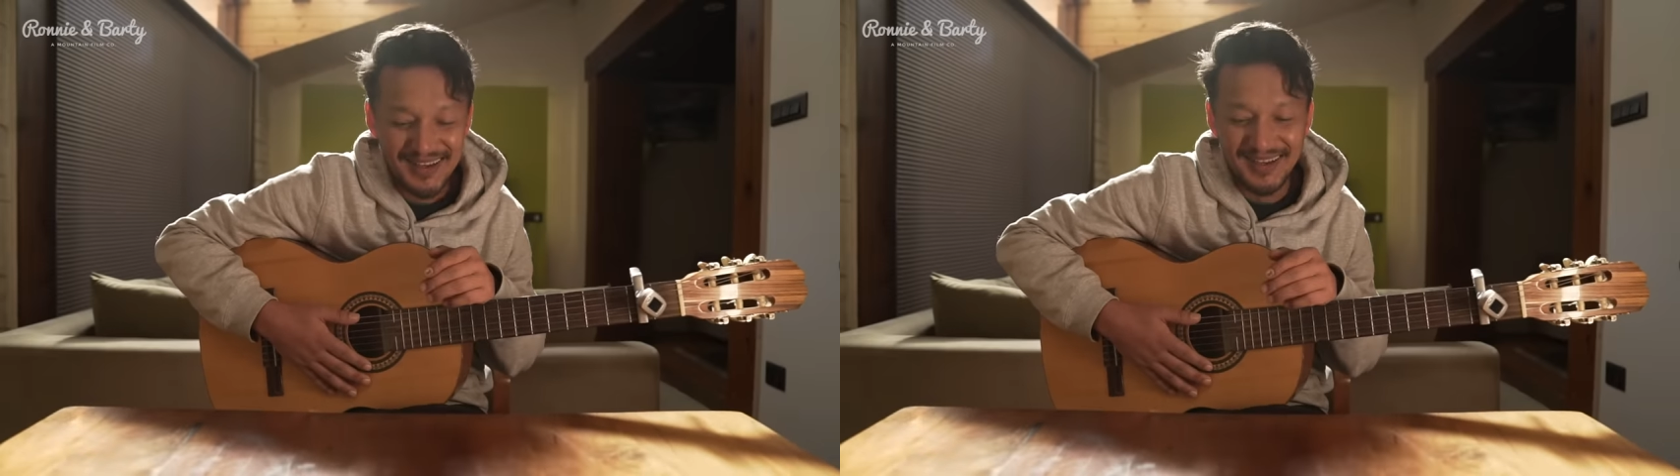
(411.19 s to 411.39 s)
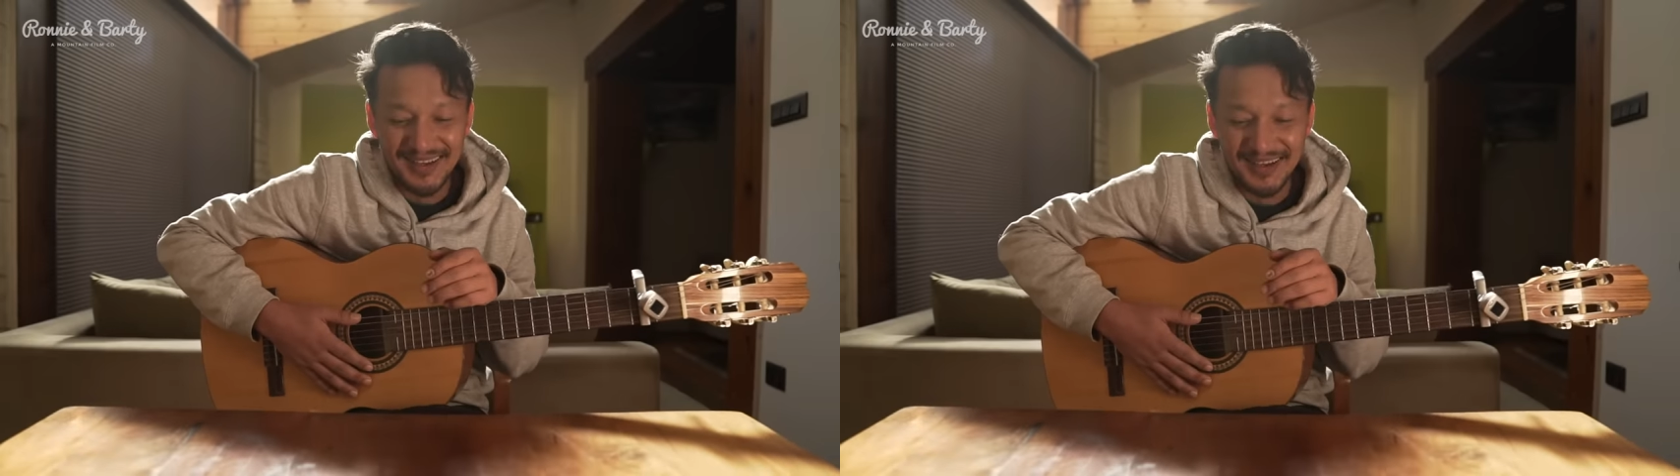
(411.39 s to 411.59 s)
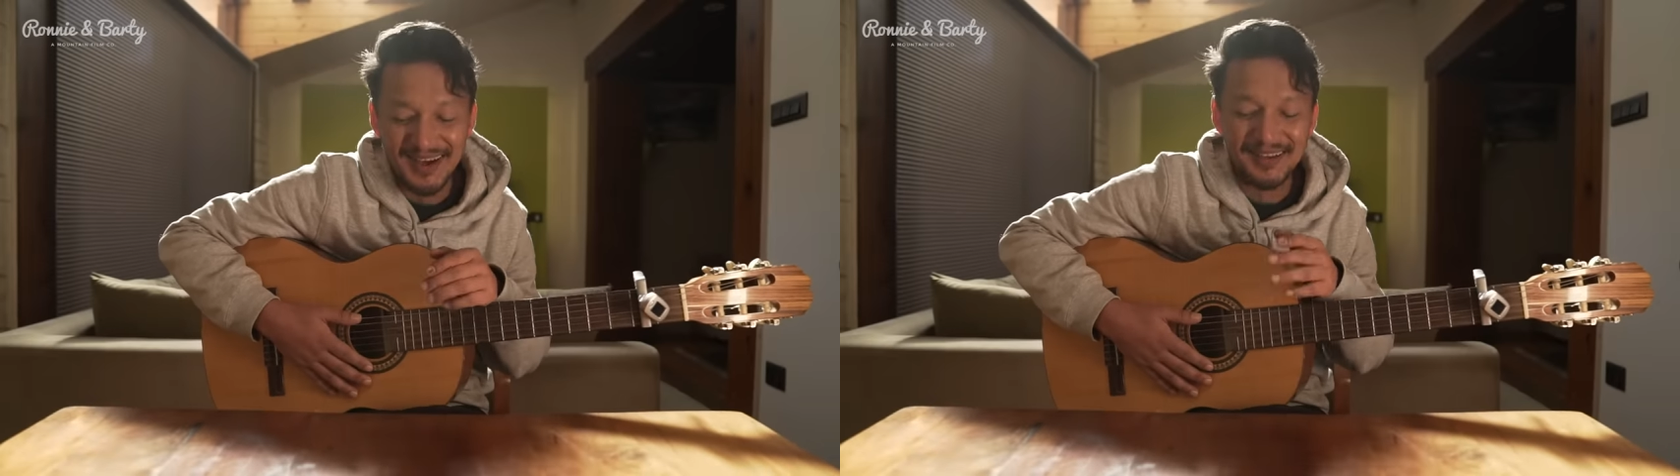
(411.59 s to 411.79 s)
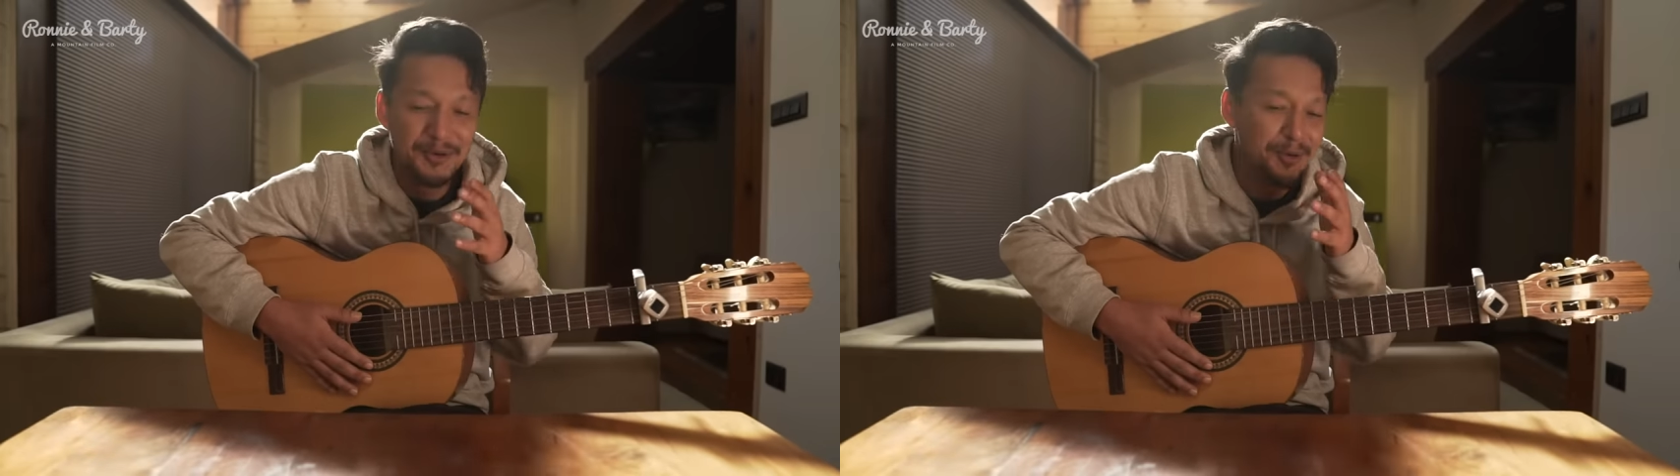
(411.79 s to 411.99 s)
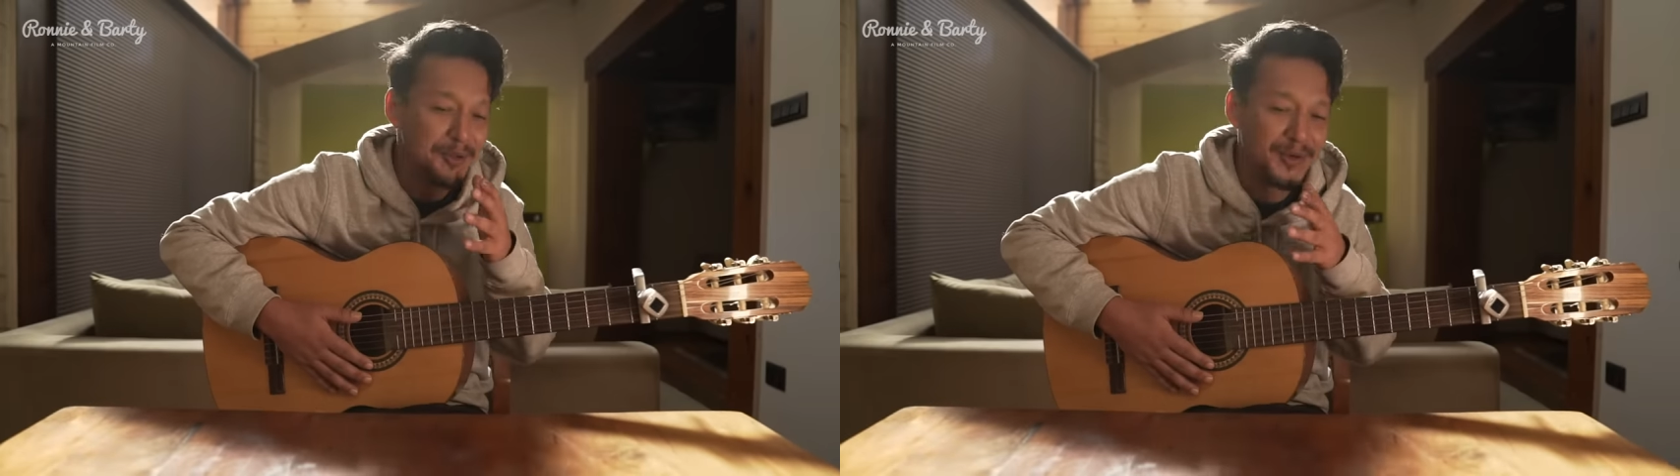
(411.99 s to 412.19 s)
Uh, you
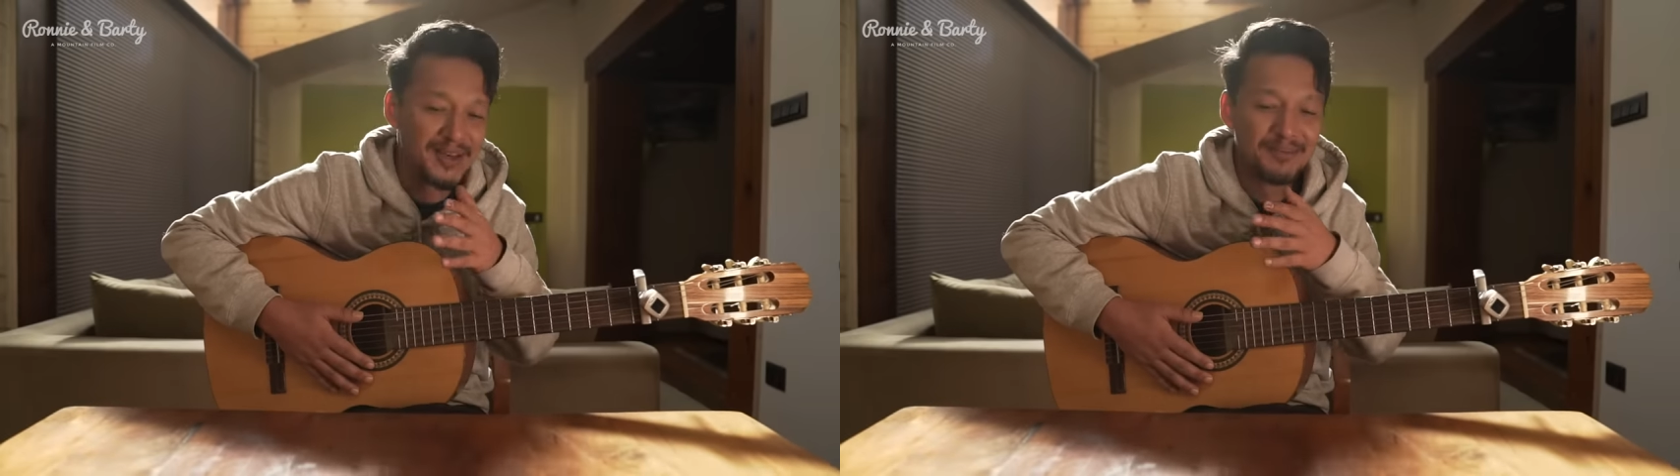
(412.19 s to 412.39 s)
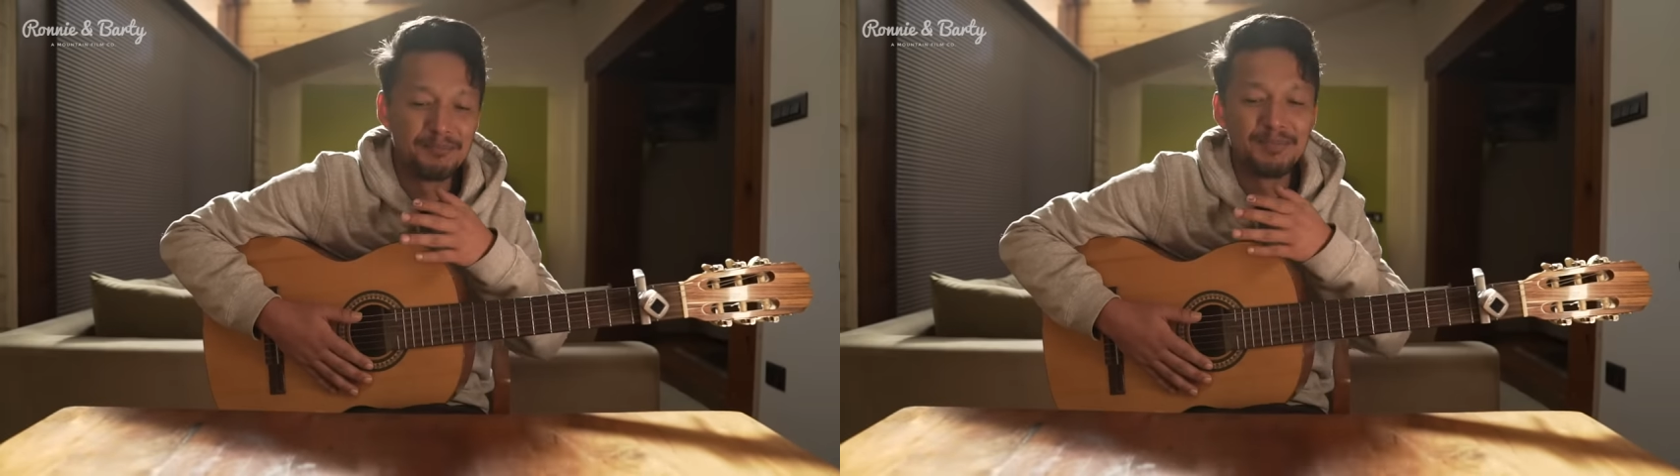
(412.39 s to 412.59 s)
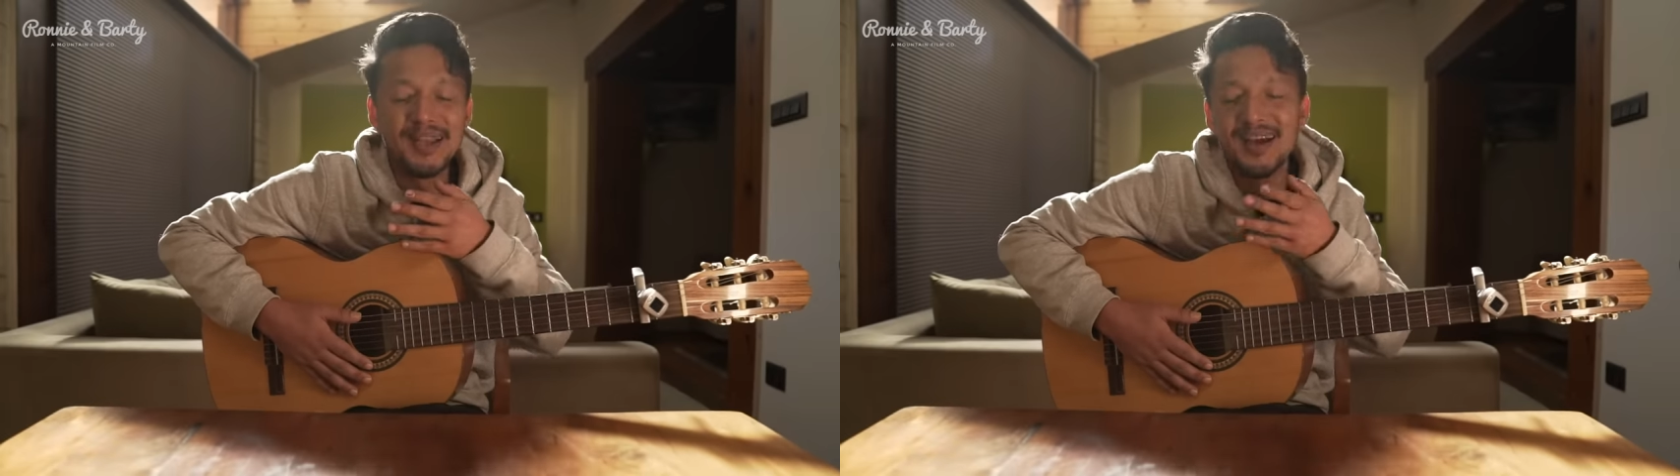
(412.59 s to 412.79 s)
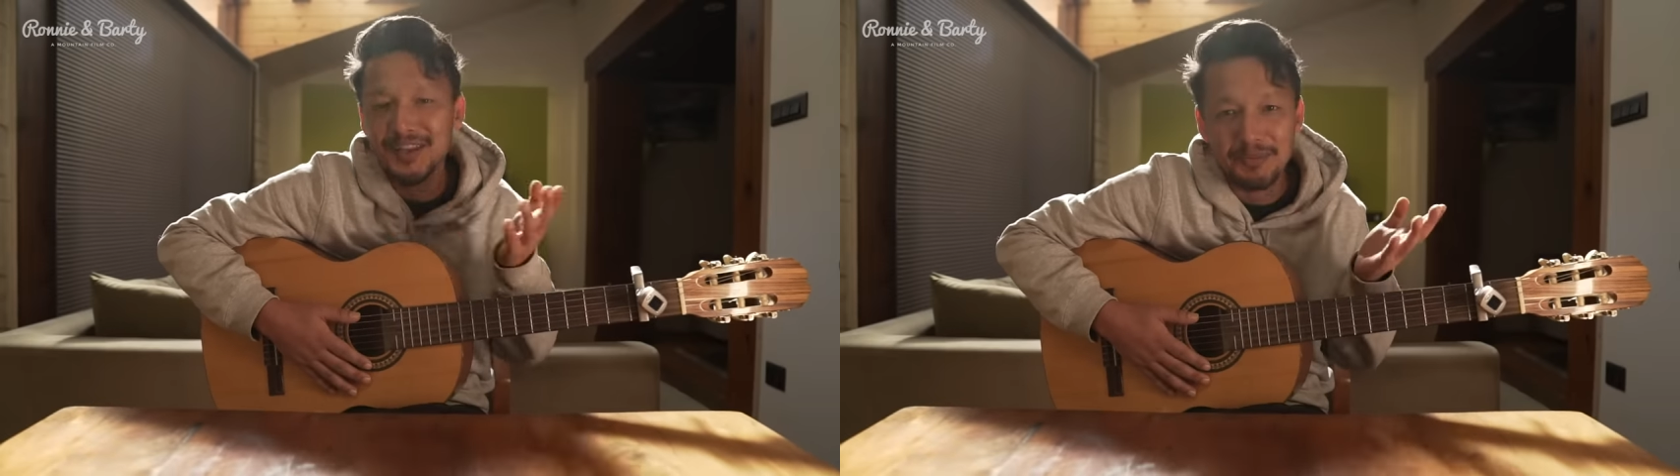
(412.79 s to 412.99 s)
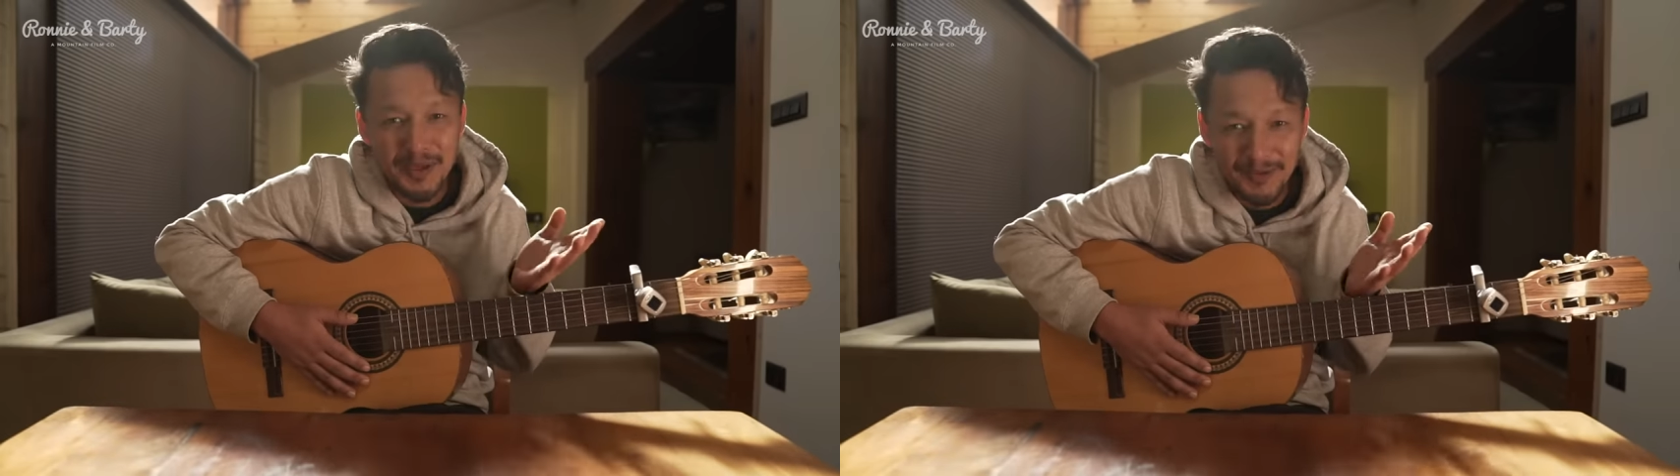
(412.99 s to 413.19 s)
know, you can play
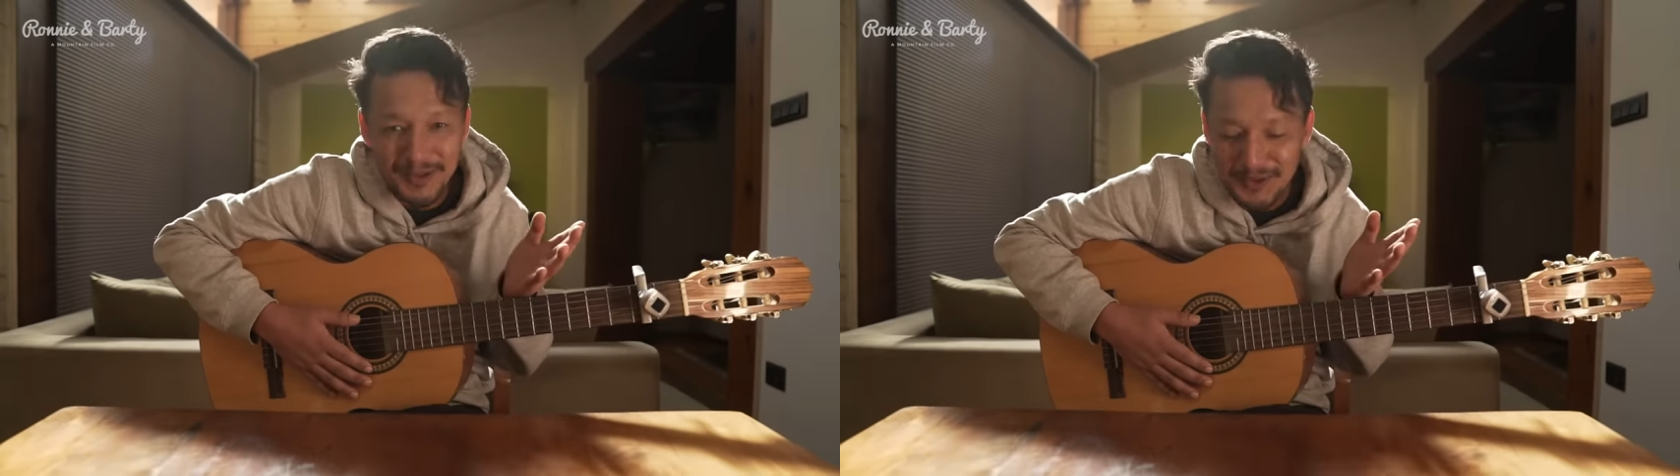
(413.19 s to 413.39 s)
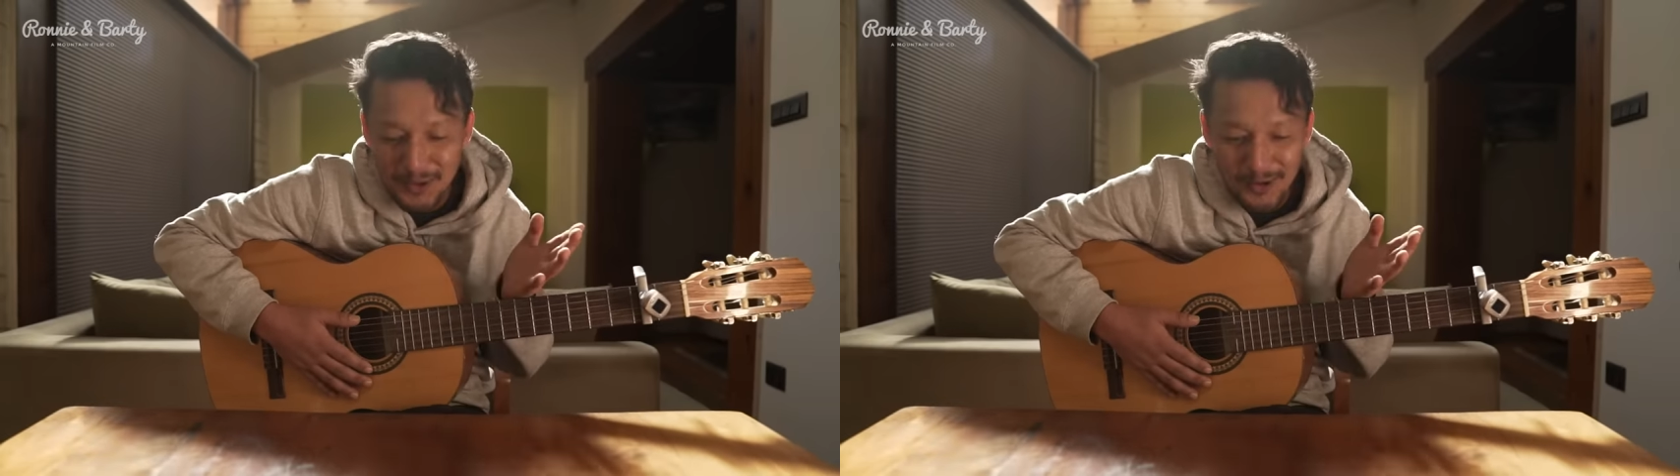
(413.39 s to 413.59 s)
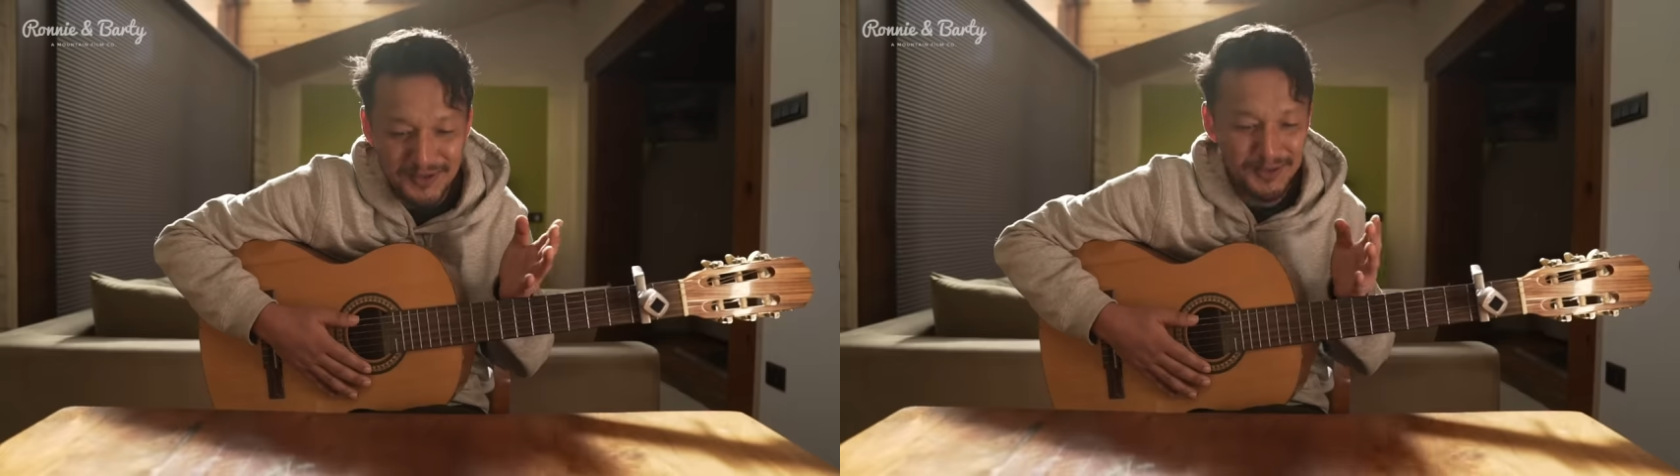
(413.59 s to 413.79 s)
other people's songs,